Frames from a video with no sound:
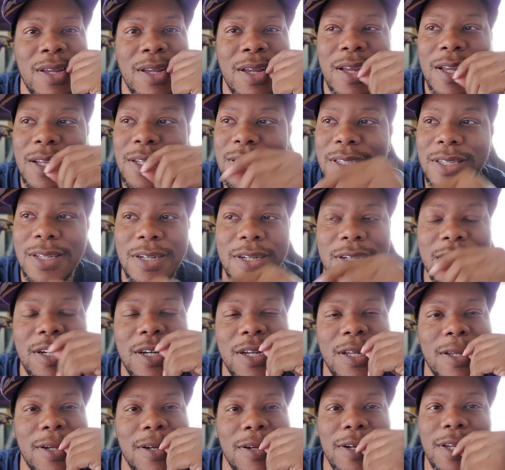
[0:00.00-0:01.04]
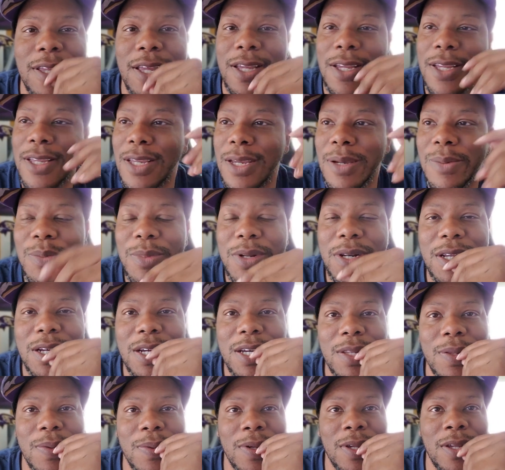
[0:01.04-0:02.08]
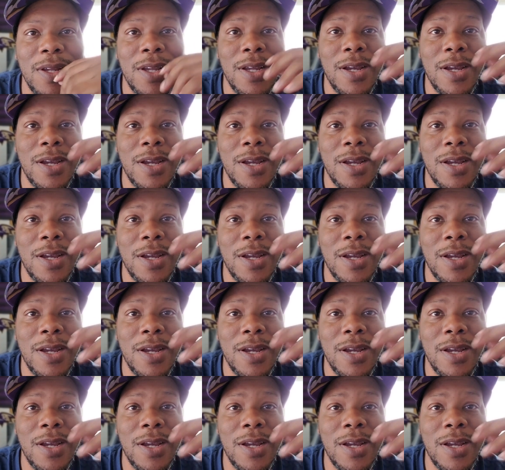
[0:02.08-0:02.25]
He's still cooking. Okay, give him another one.